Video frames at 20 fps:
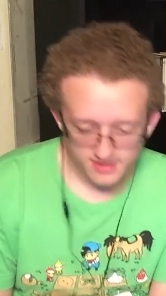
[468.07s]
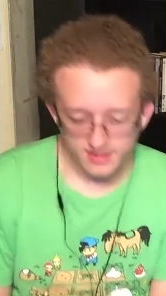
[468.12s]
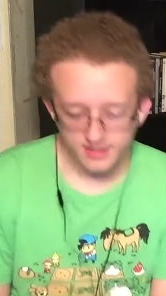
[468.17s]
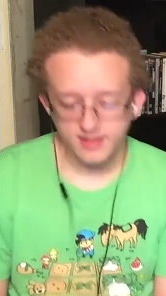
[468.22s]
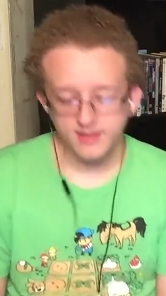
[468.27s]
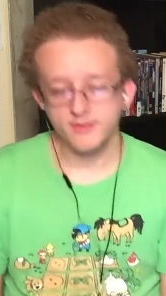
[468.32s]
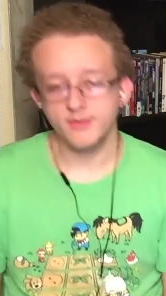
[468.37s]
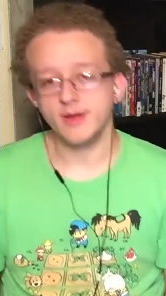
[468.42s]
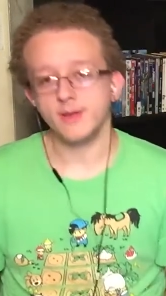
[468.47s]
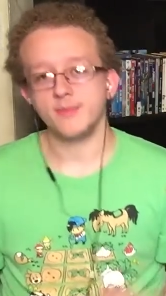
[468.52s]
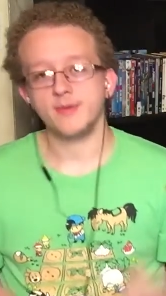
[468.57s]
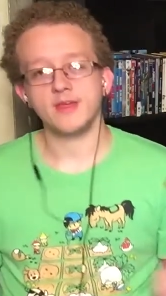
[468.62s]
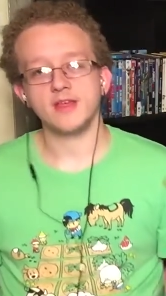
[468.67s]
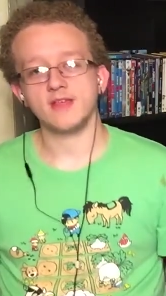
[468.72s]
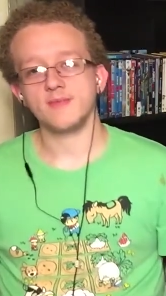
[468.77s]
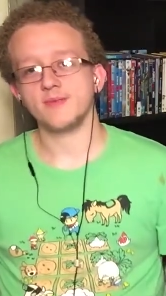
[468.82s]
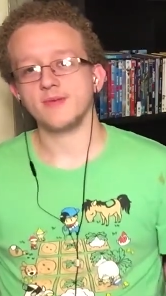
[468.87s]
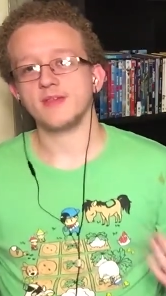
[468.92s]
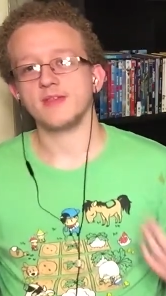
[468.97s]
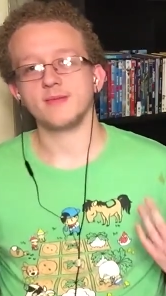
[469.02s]
give my P S
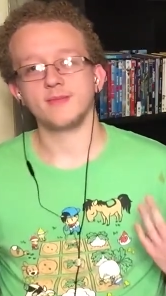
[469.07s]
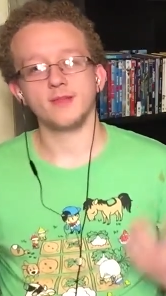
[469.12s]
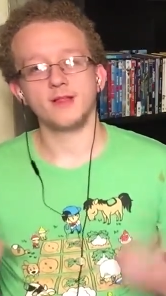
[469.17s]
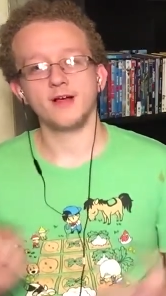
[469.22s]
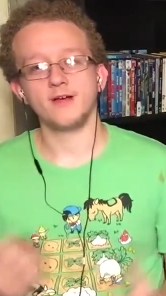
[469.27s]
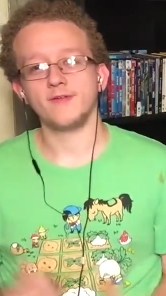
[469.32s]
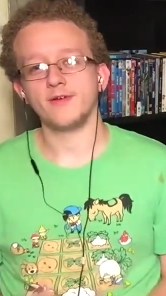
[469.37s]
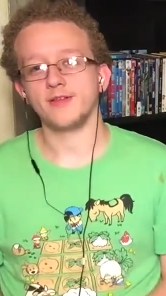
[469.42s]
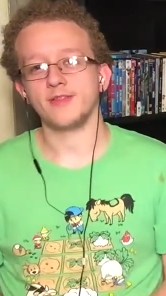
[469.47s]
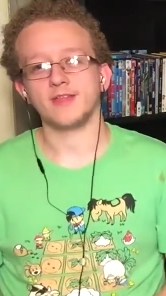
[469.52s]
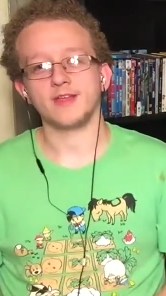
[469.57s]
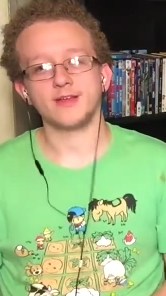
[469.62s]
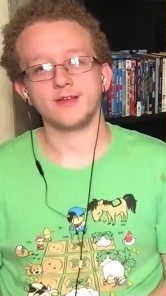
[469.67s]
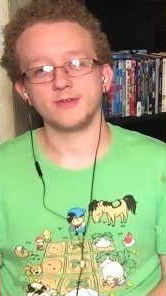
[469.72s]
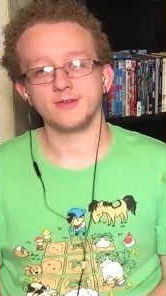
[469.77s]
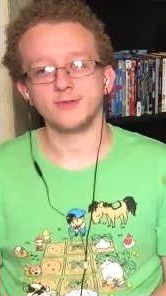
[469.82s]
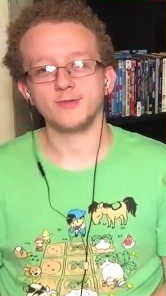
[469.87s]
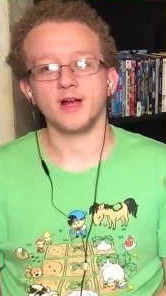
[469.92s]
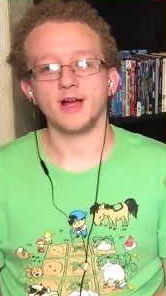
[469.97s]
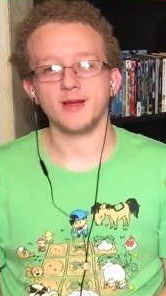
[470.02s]
P some love, I think I'll
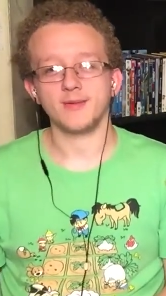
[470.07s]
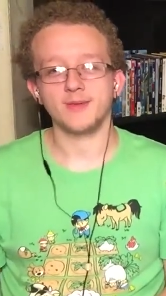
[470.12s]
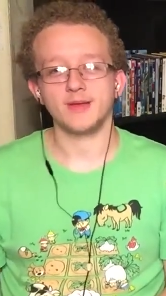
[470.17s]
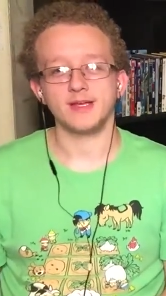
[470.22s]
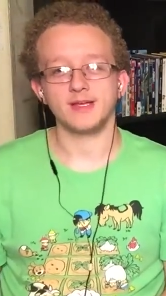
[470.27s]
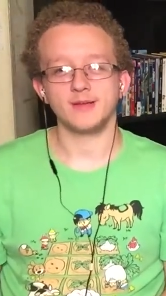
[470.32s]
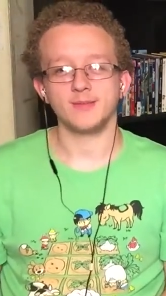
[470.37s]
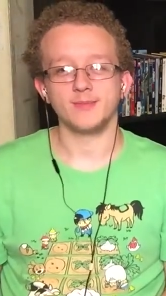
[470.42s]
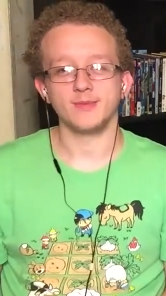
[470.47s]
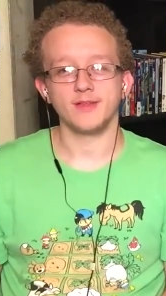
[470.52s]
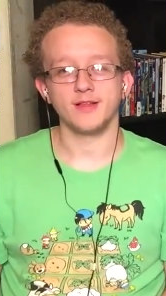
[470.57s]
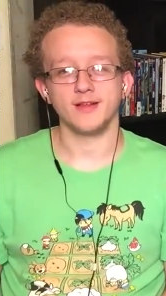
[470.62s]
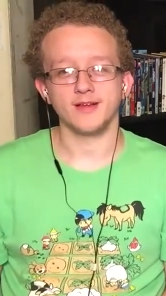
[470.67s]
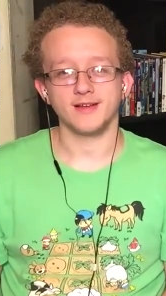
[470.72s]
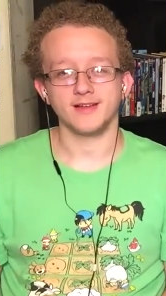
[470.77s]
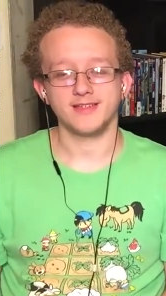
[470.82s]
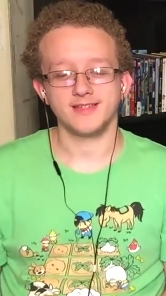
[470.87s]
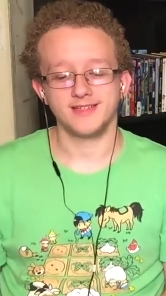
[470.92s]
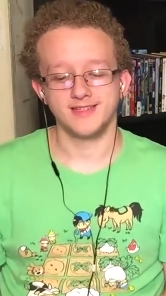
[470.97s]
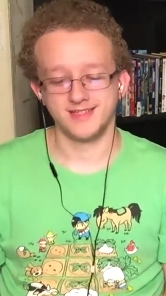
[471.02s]
do Rock Band
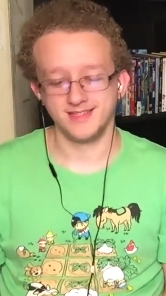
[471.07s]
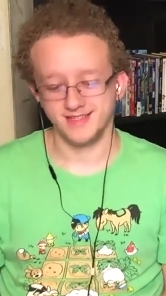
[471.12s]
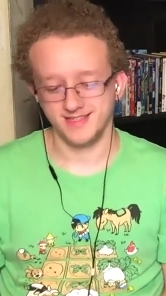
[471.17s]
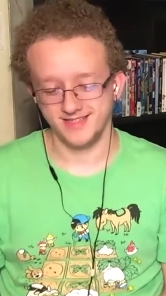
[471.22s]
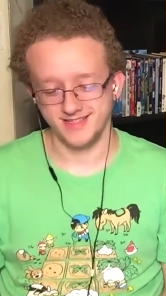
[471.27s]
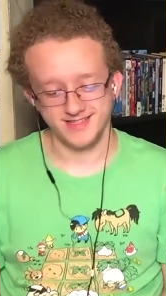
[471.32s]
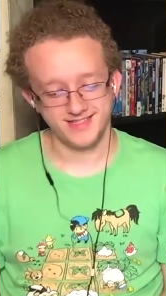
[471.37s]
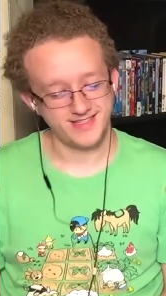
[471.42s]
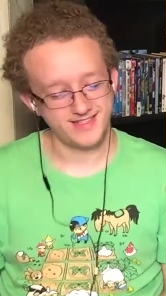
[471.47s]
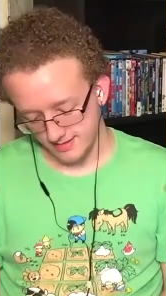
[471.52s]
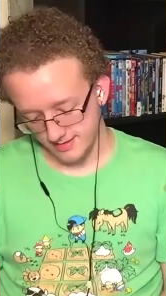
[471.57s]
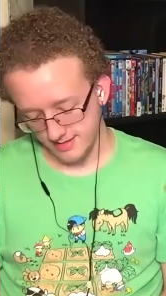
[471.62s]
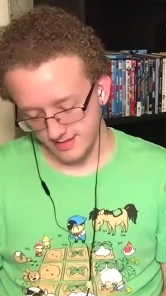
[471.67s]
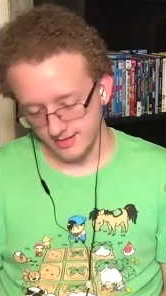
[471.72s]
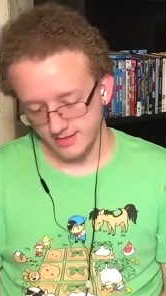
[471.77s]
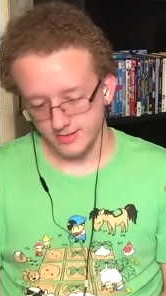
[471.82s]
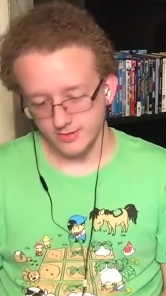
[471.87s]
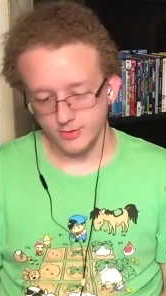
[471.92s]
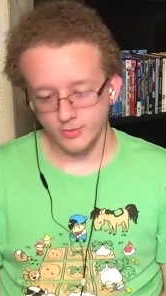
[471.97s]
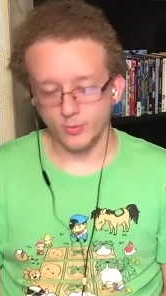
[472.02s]
Unplugged. I
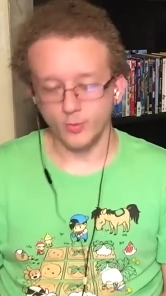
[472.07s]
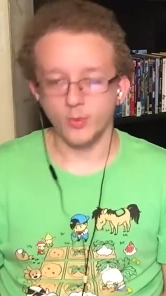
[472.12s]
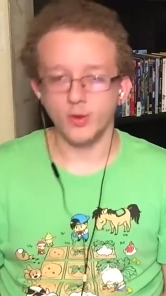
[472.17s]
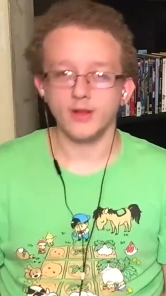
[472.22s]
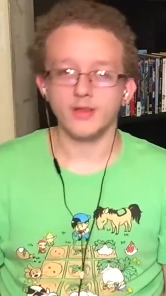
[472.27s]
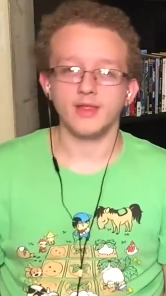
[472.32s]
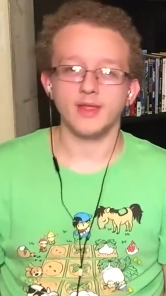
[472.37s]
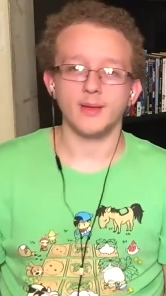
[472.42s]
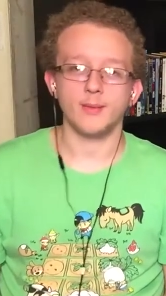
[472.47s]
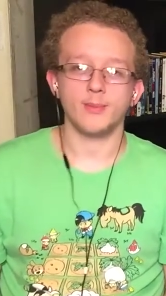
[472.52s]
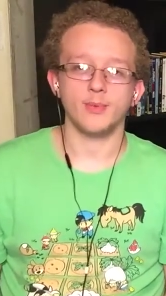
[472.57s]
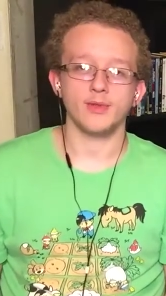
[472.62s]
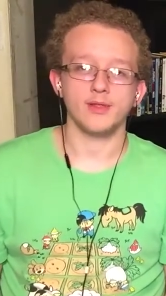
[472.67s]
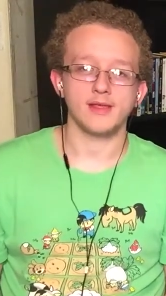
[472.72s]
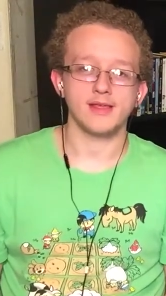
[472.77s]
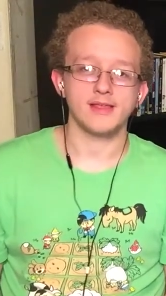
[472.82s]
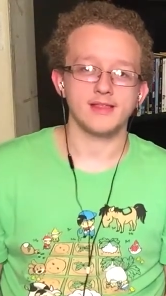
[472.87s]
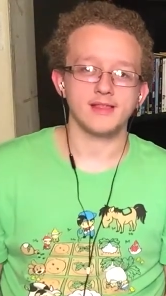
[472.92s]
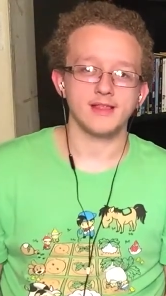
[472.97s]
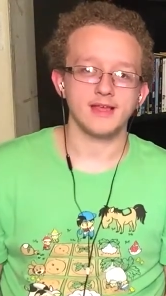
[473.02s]
don't know what that
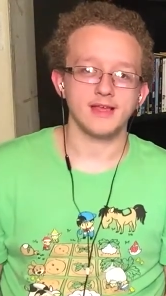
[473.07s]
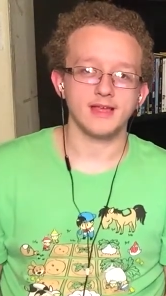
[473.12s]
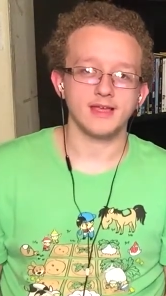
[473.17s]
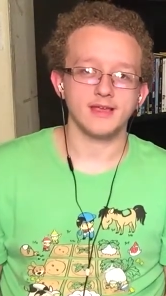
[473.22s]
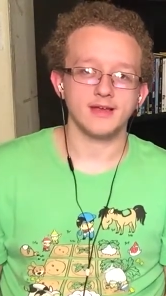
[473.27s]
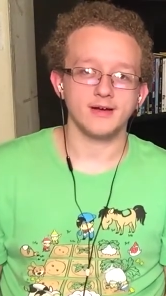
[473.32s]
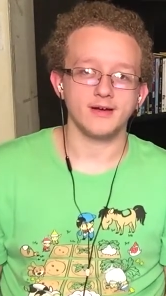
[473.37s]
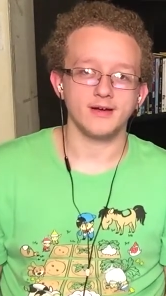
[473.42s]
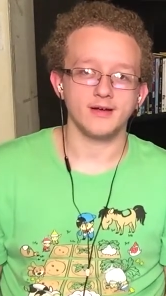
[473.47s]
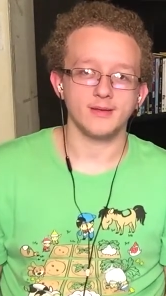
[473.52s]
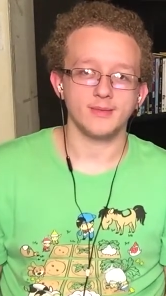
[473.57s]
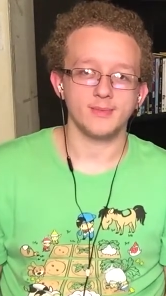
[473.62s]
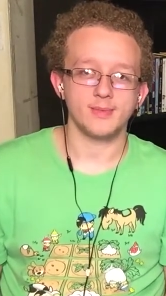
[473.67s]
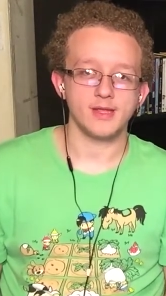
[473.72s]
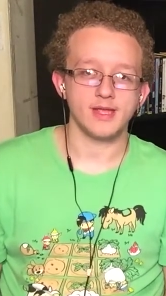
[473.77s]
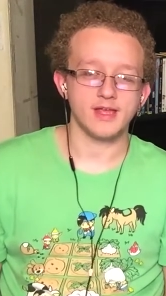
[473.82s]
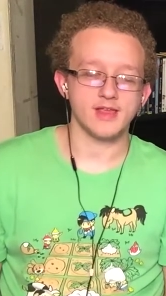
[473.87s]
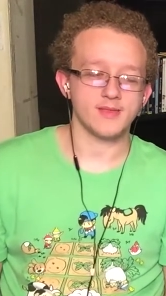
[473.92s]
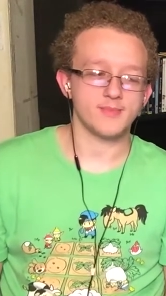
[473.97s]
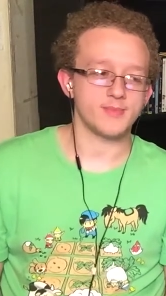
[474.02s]
plays like on a P
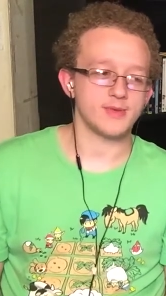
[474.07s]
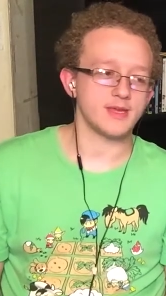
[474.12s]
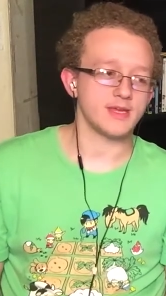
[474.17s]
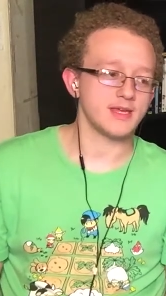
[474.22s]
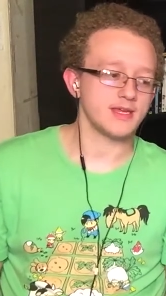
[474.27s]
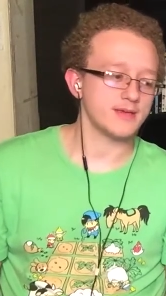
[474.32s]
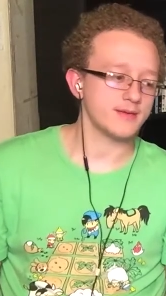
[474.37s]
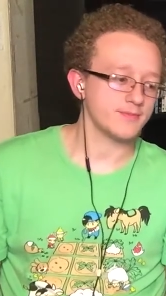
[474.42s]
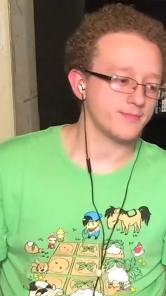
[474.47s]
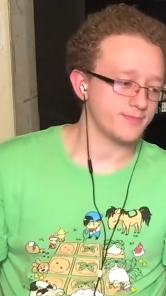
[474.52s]
S P.